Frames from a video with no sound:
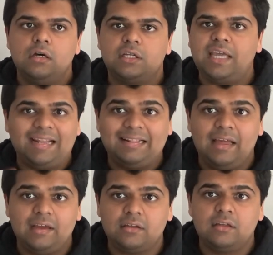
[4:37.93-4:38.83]

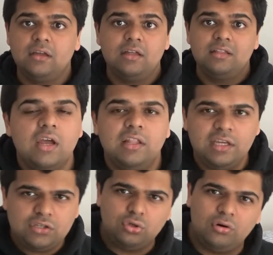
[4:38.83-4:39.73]
Cadillac,
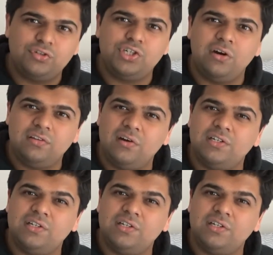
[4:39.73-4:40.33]
they sort of shared their